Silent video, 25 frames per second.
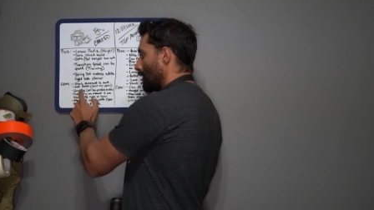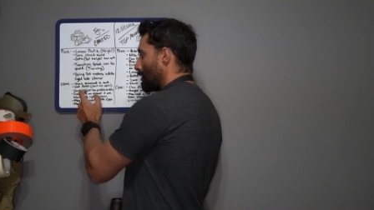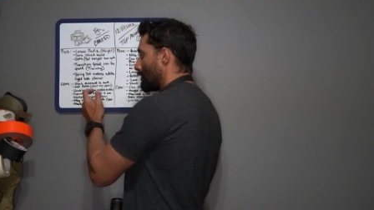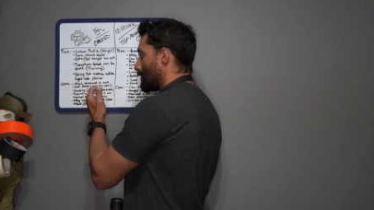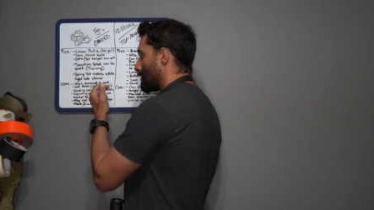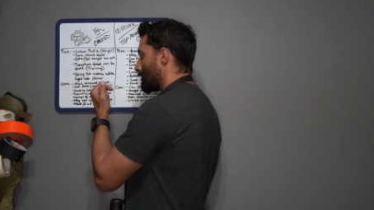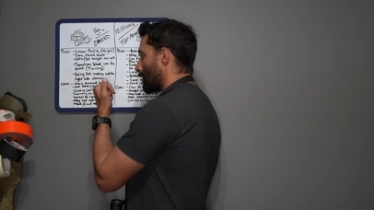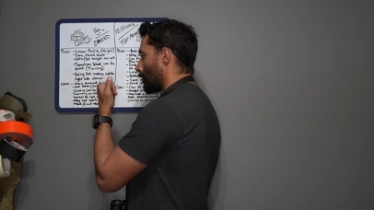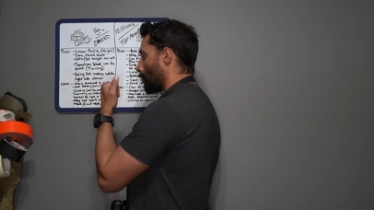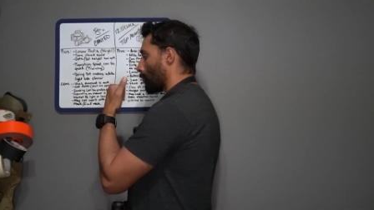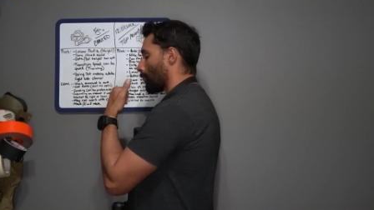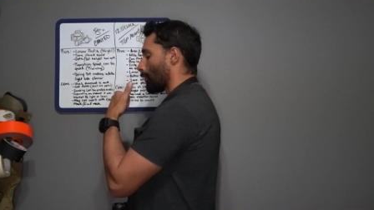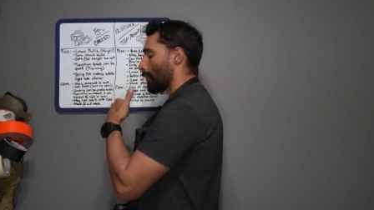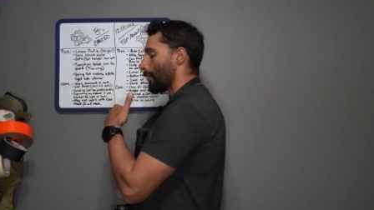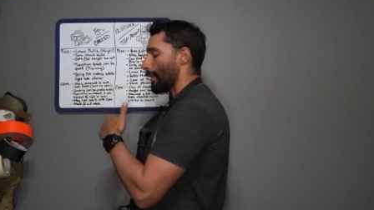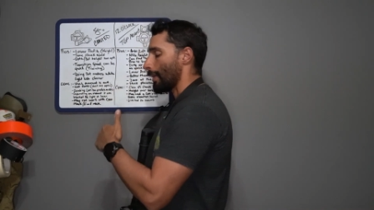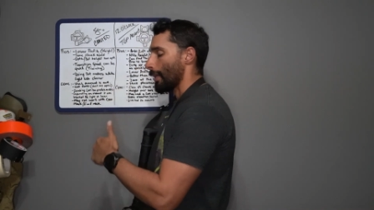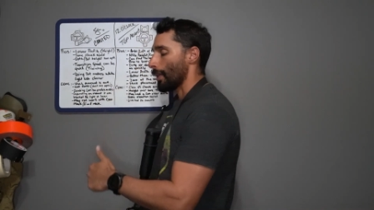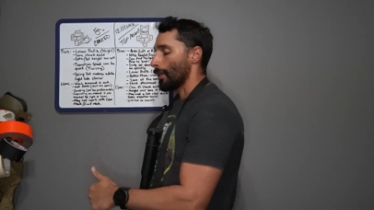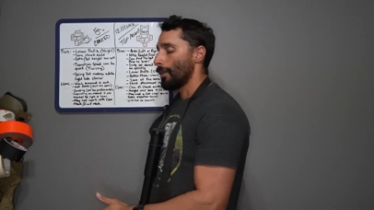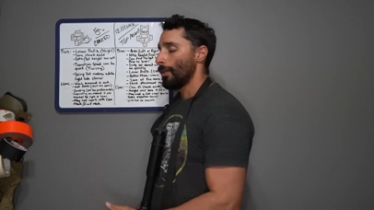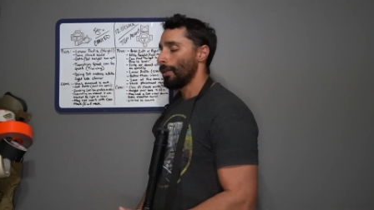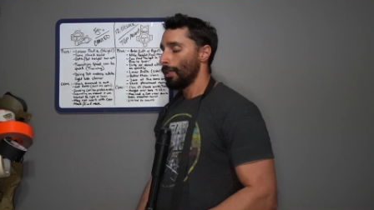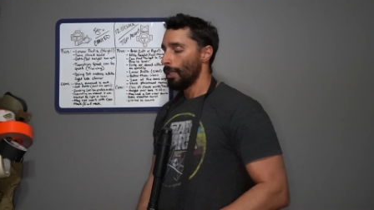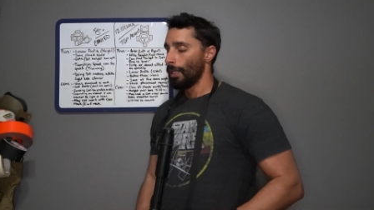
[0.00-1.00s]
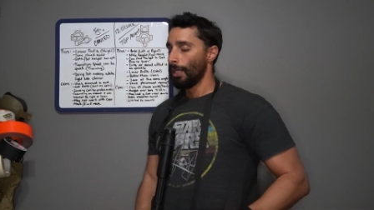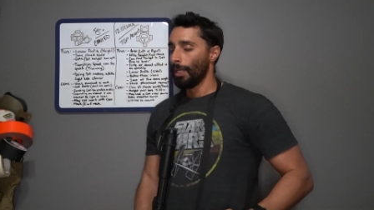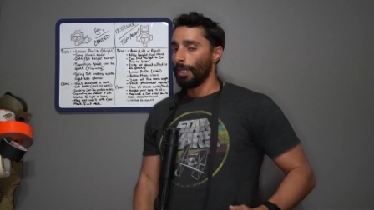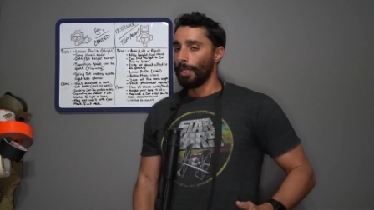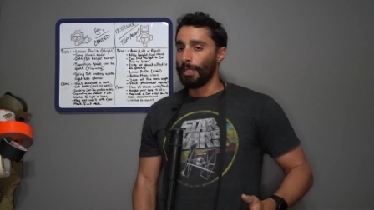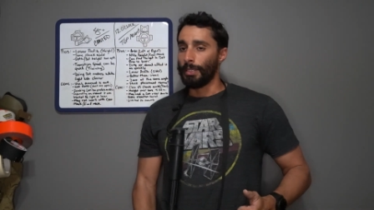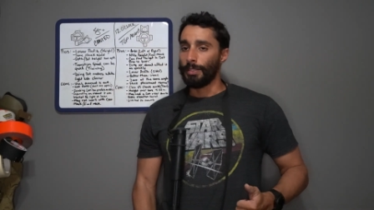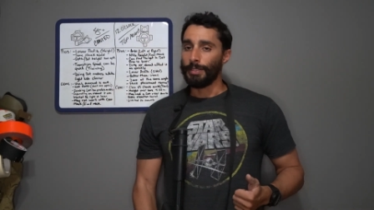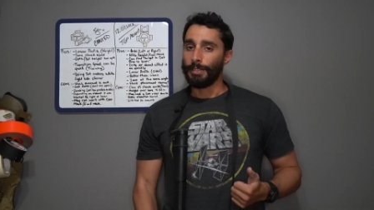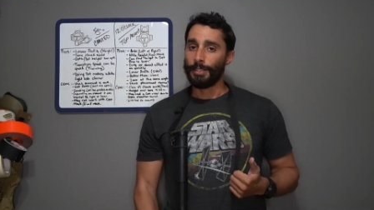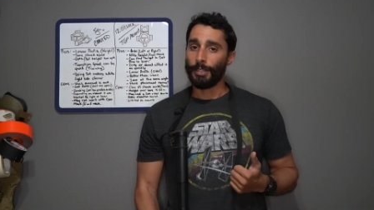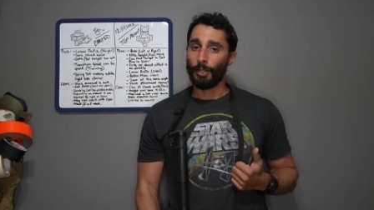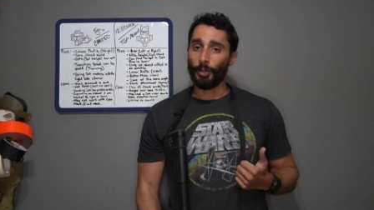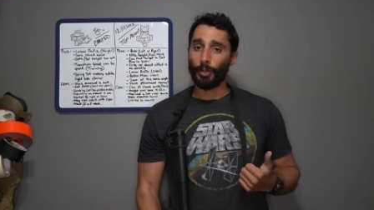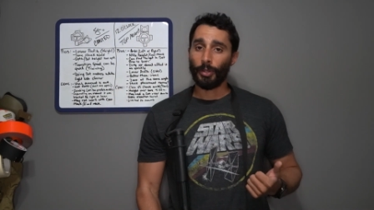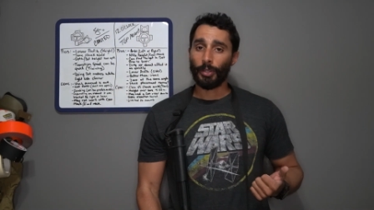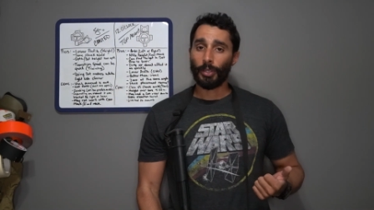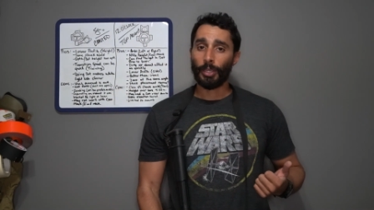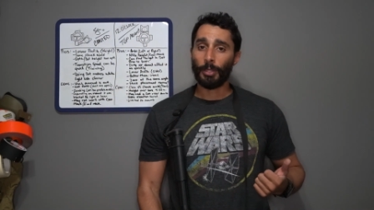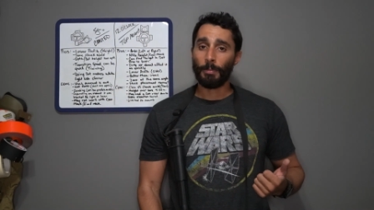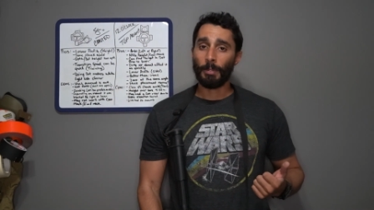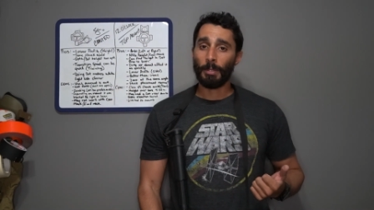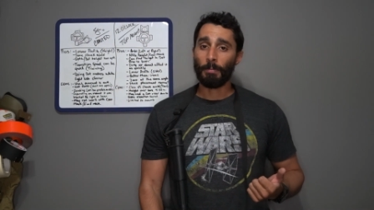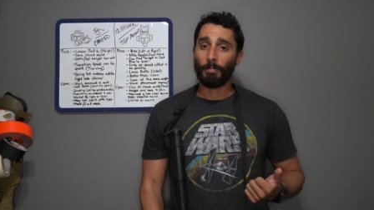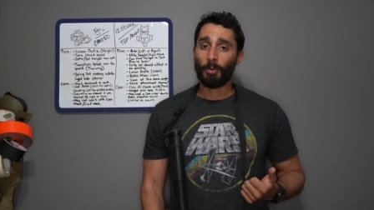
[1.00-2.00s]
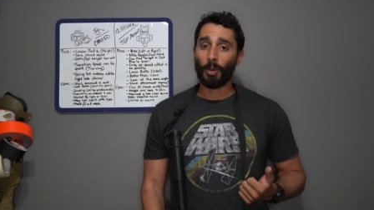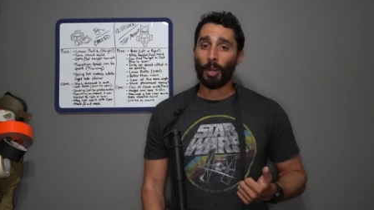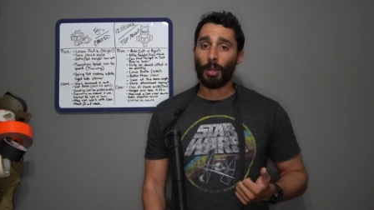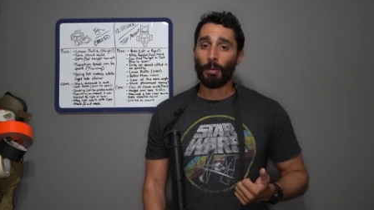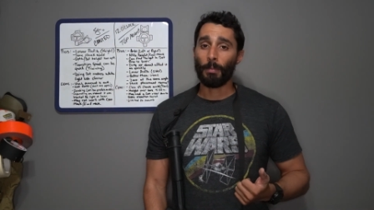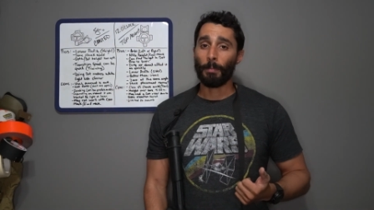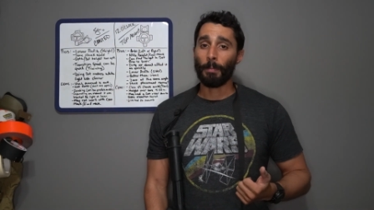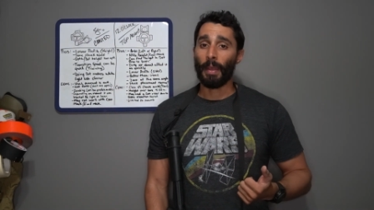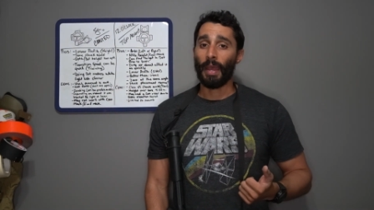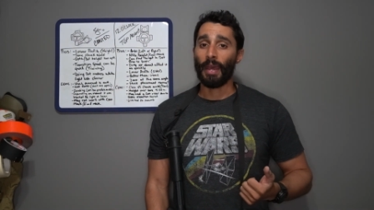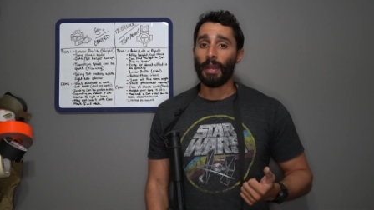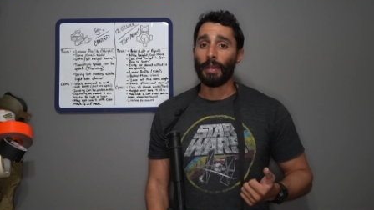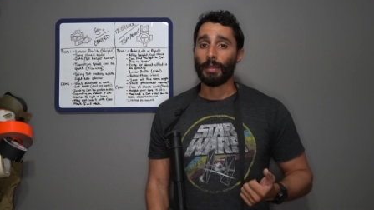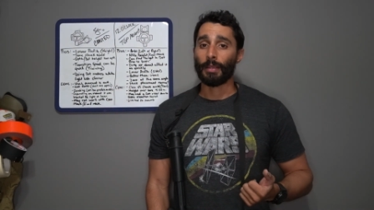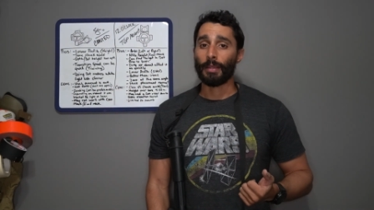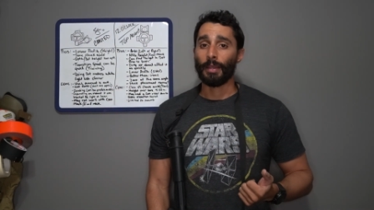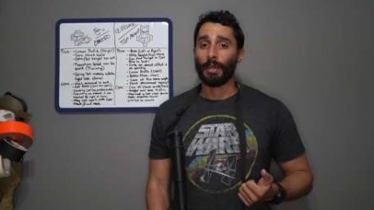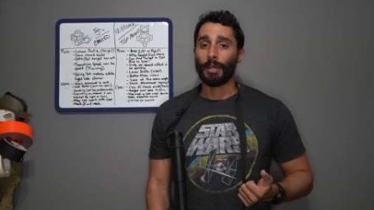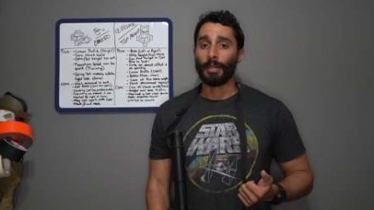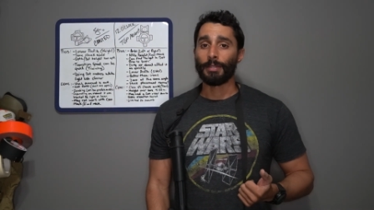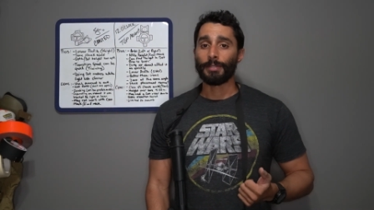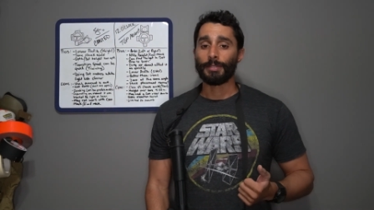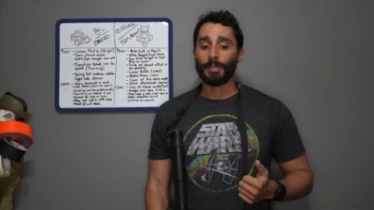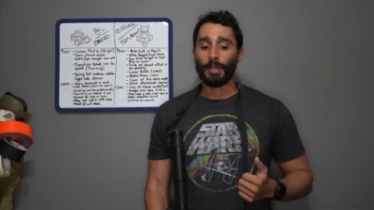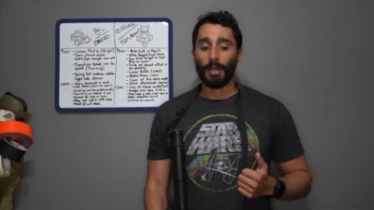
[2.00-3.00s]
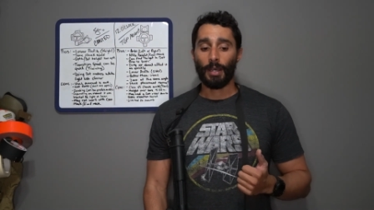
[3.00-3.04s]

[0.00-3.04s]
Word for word: zeroing. Zeroing could be problematic, guys.